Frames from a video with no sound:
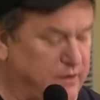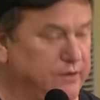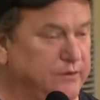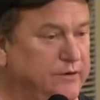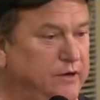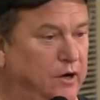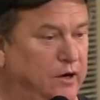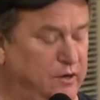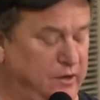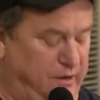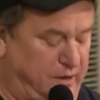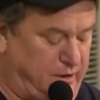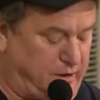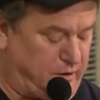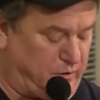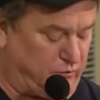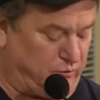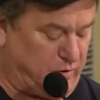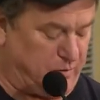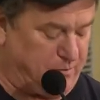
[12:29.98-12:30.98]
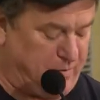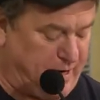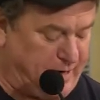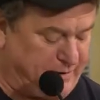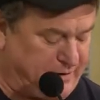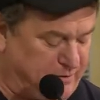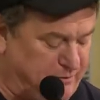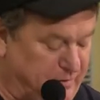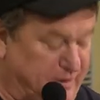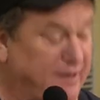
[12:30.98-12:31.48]
Doug
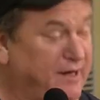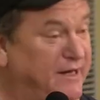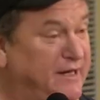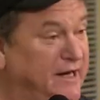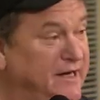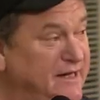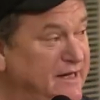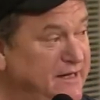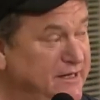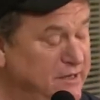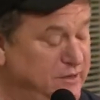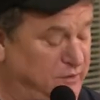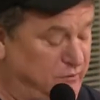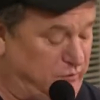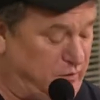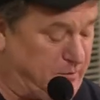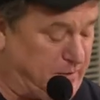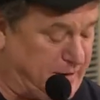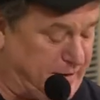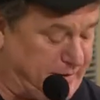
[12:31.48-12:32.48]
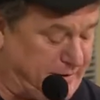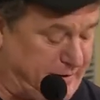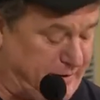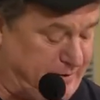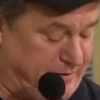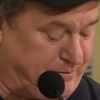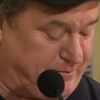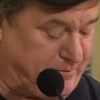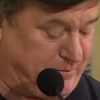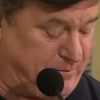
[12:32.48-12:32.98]
reminded me, and I needed the
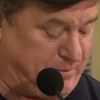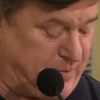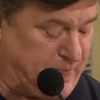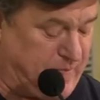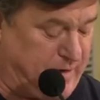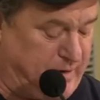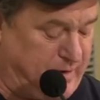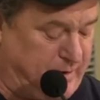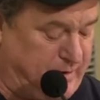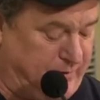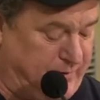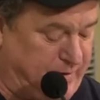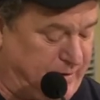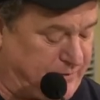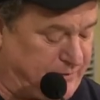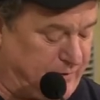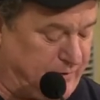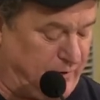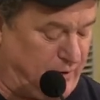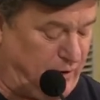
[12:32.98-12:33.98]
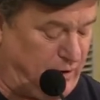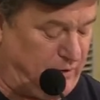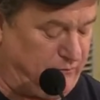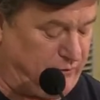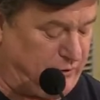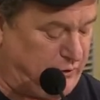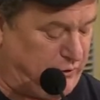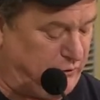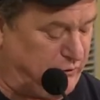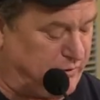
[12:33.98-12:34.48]
reminding, that the
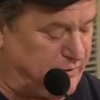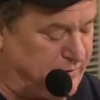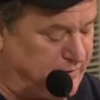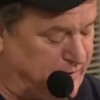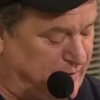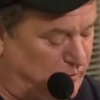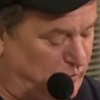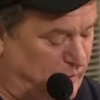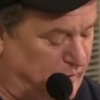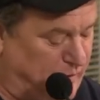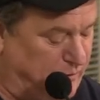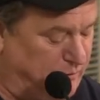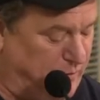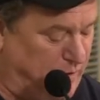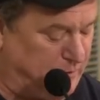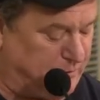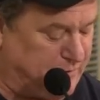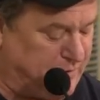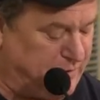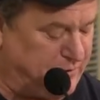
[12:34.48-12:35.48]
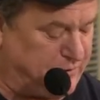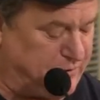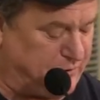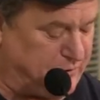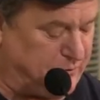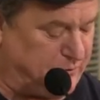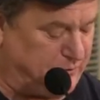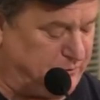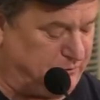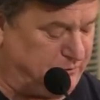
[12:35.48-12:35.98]
Arvin unit that we had bumped
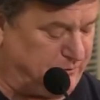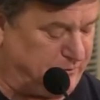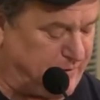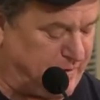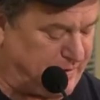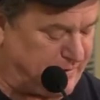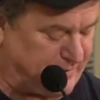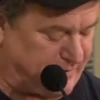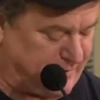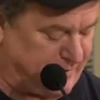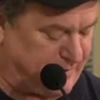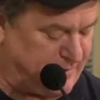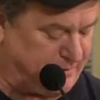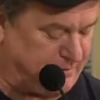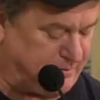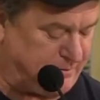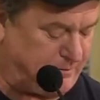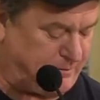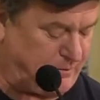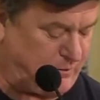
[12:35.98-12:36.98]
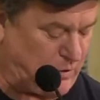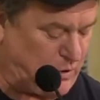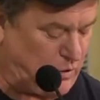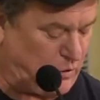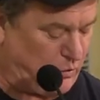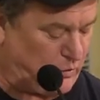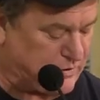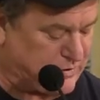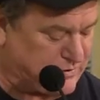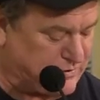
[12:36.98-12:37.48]
into that night
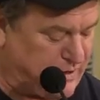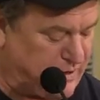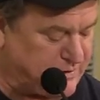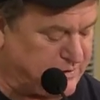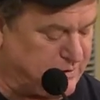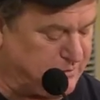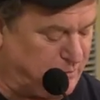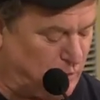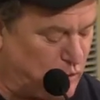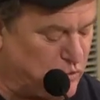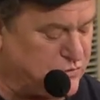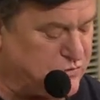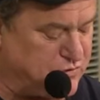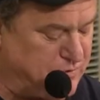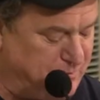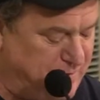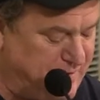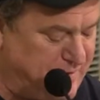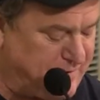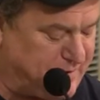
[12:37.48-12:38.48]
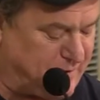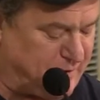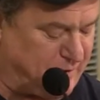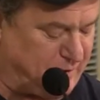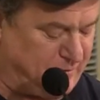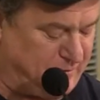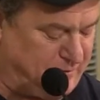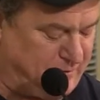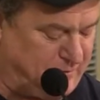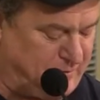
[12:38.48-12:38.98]
was not supposed to be
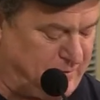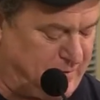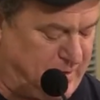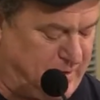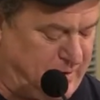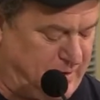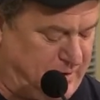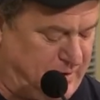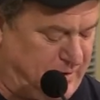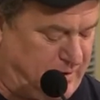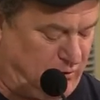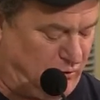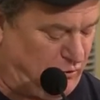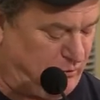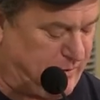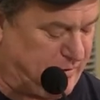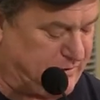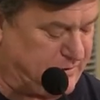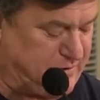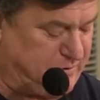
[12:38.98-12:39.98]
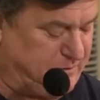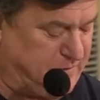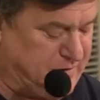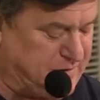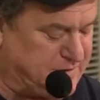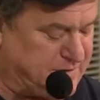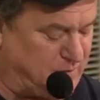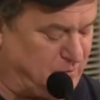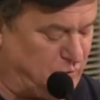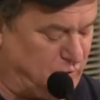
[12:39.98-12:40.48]
there. They were meant to be
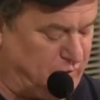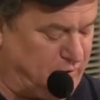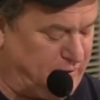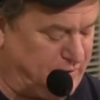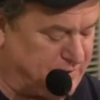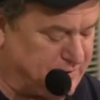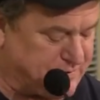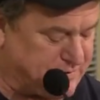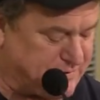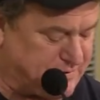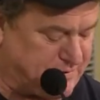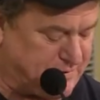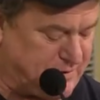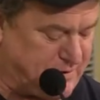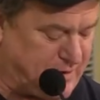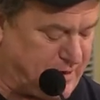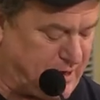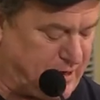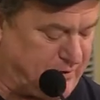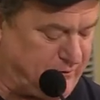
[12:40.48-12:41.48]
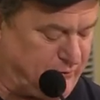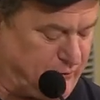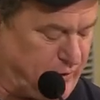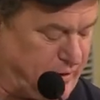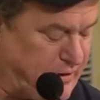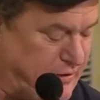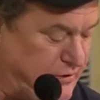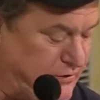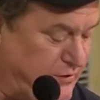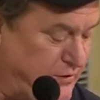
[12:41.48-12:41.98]
somewhere else, out of
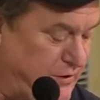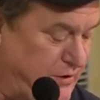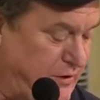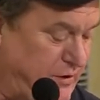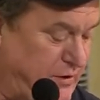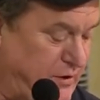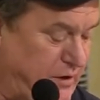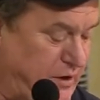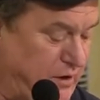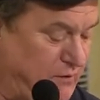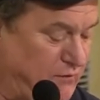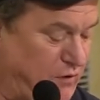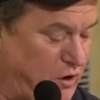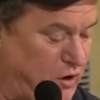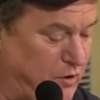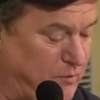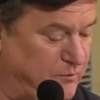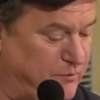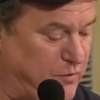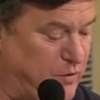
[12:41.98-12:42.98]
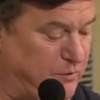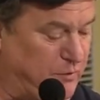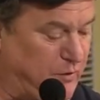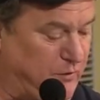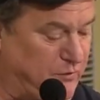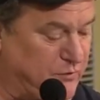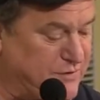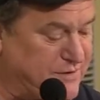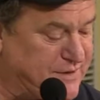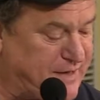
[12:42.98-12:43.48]
range of our
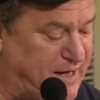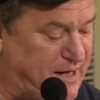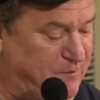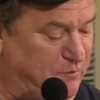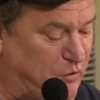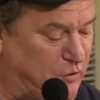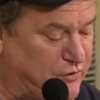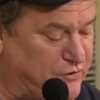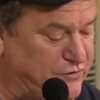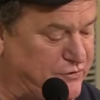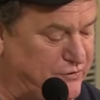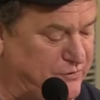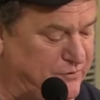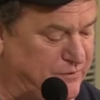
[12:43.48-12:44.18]
proposed ambush.